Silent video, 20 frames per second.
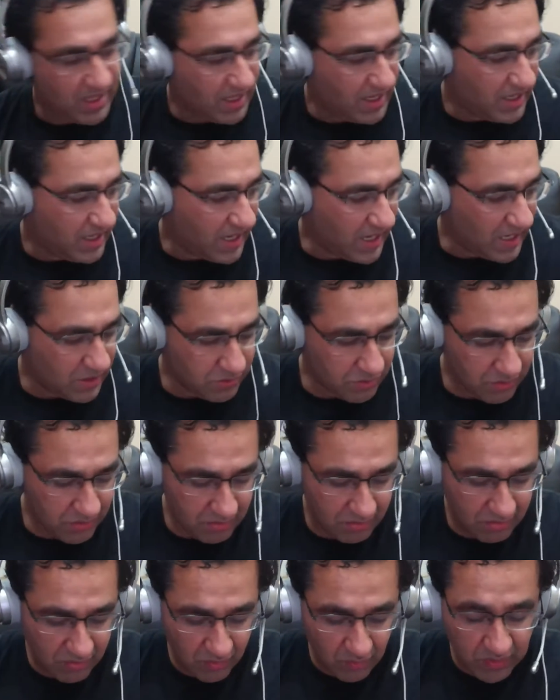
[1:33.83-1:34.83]
Now,
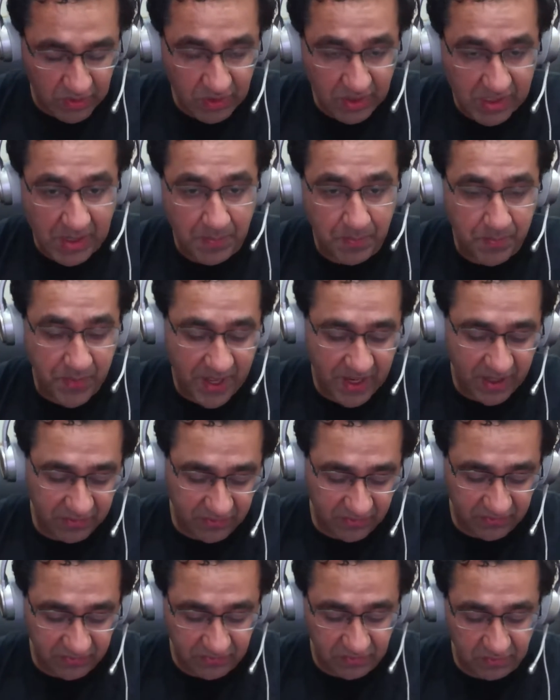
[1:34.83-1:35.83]
when you compare
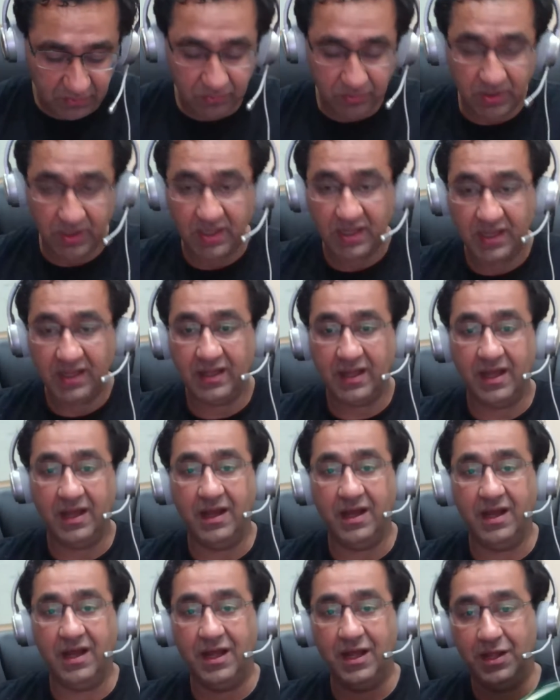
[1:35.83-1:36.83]
this to
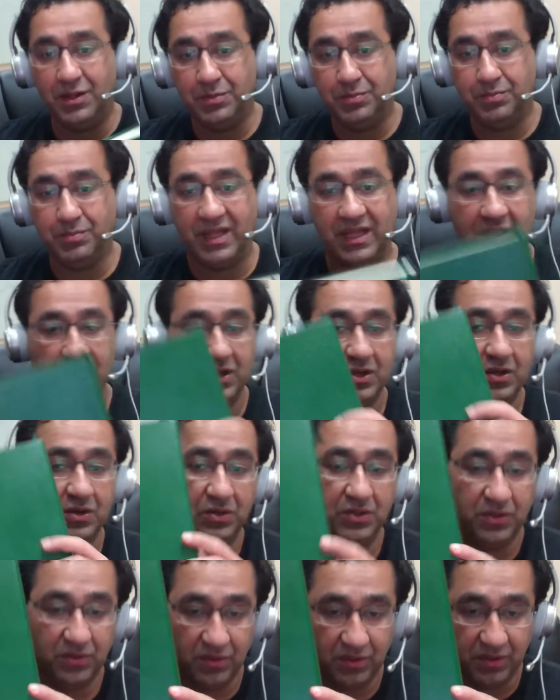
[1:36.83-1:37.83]
my
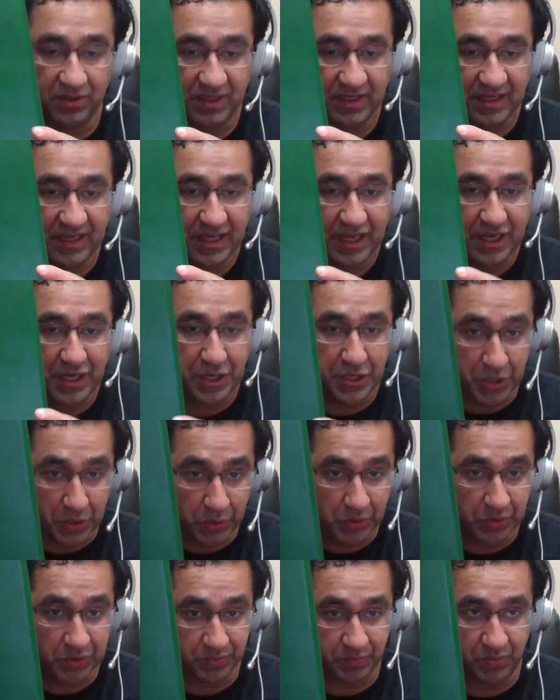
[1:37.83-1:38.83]
good old
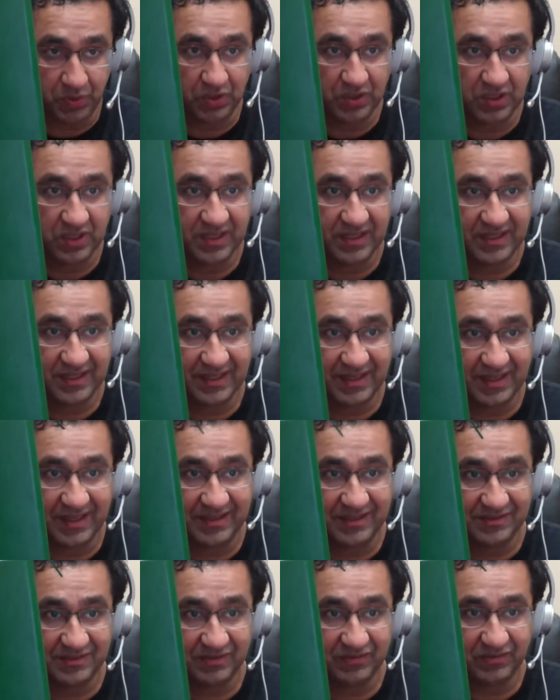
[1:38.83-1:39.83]
notebook,
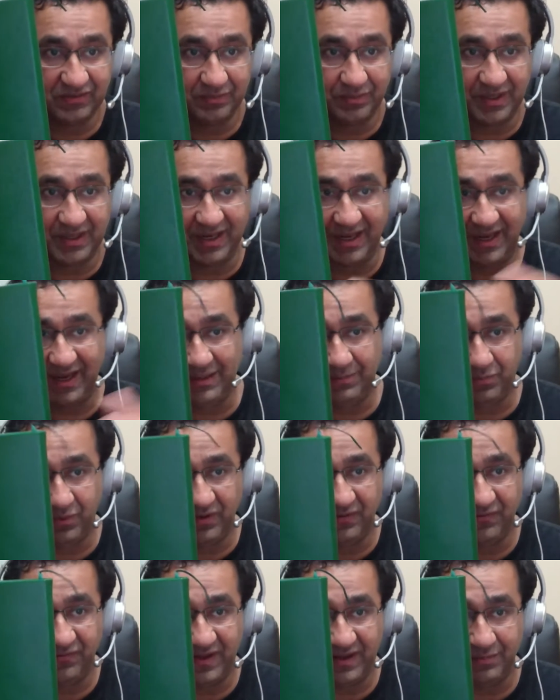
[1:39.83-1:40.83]
this is about
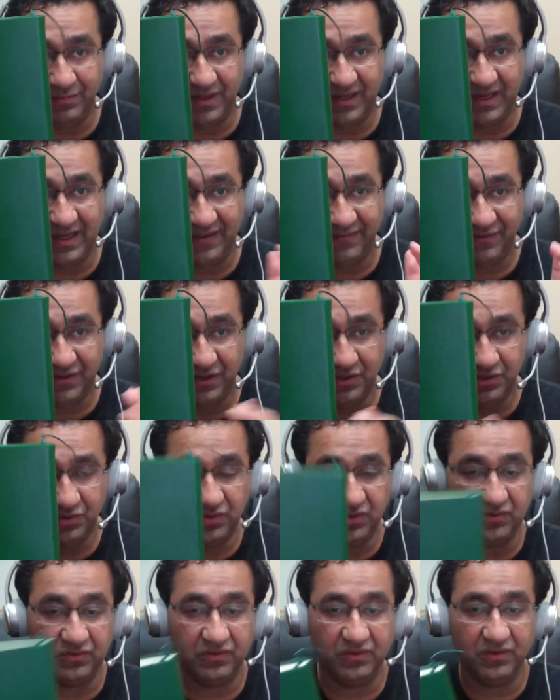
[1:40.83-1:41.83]
8.5 by 11
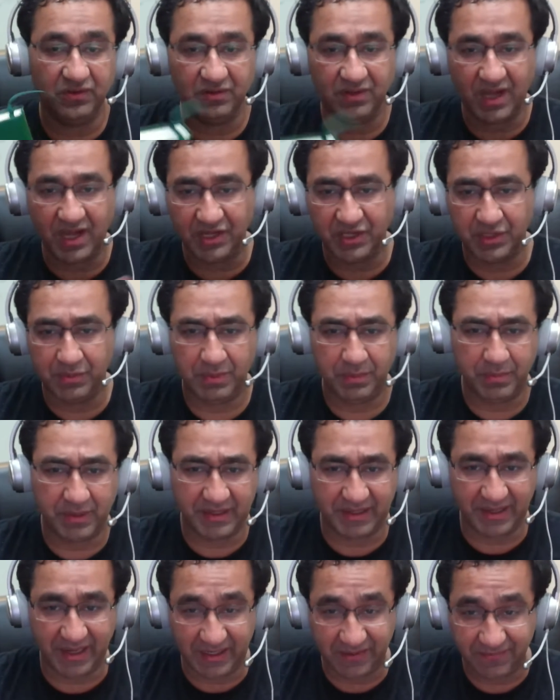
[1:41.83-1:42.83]
inches, so arguably
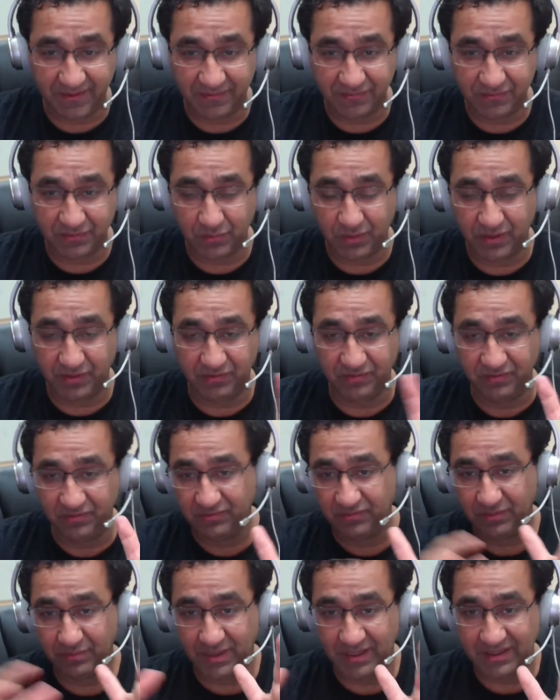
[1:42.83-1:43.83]
about 95 square inches,
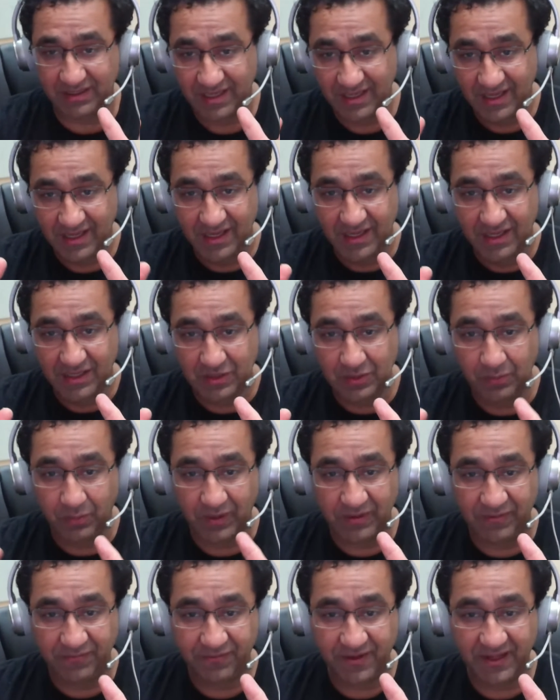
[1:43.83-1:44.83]
so about
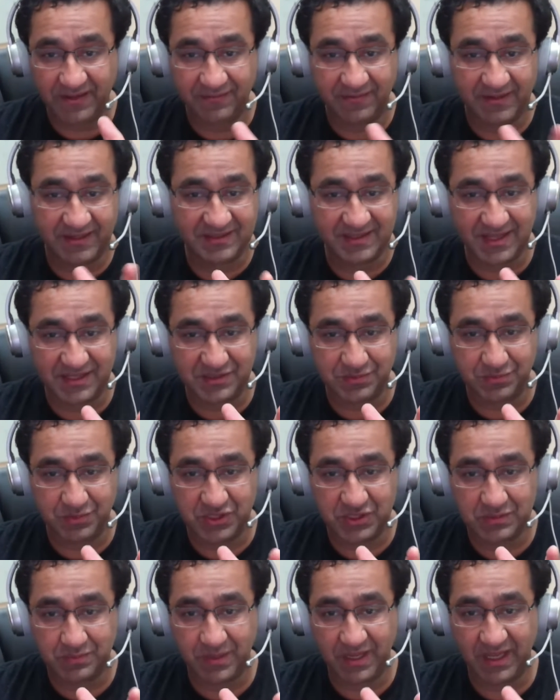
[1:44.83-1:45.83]
2.5x as
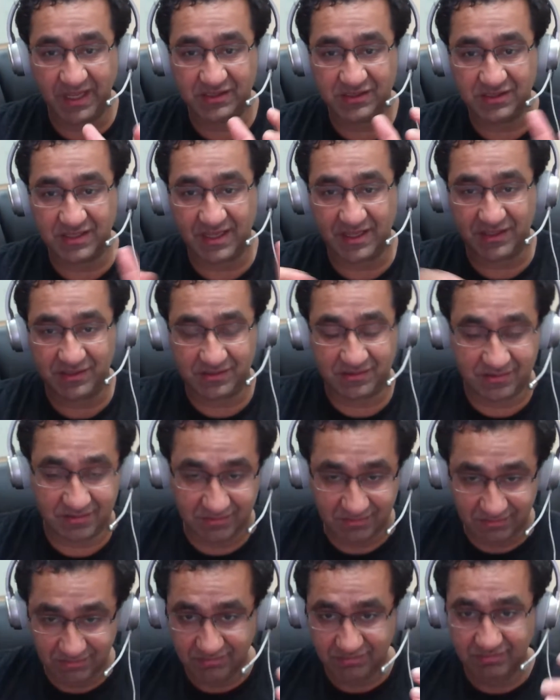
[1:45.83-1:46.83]
much space as,
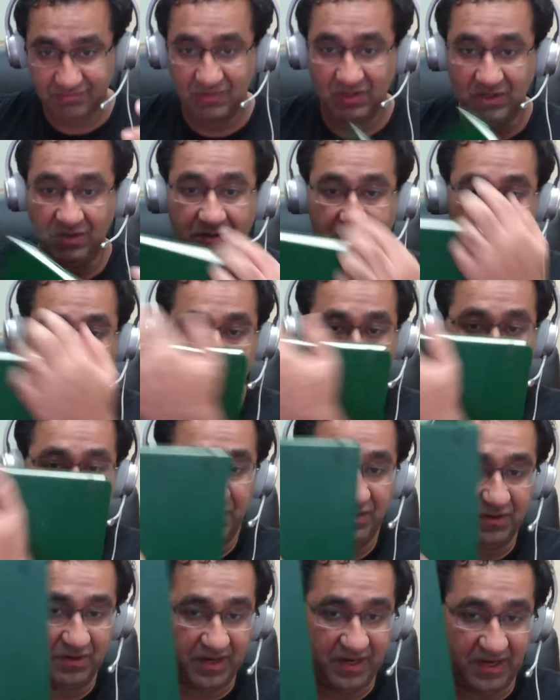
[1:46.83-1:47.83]
or
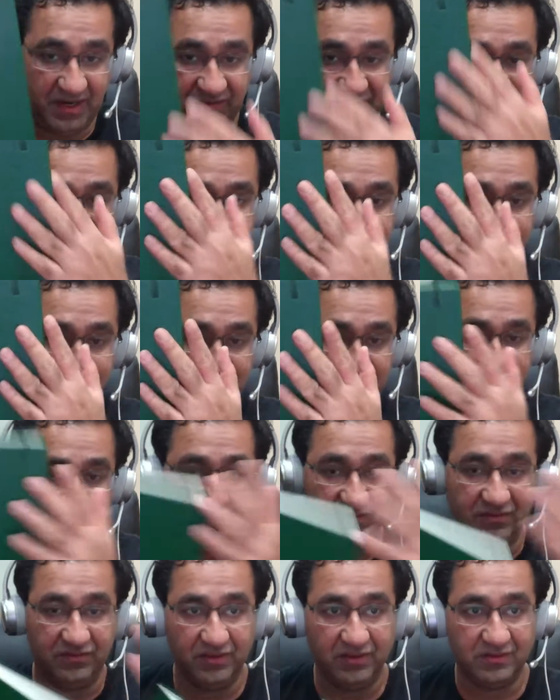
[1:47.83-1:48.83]
real estate space
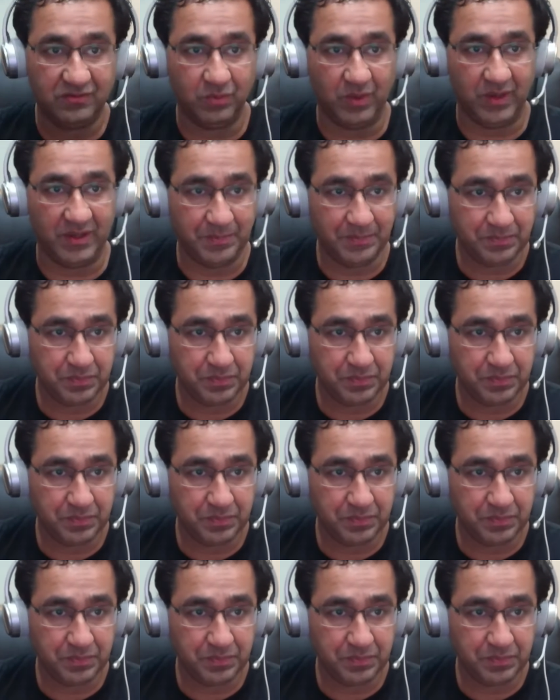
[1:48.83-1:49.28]
as this one.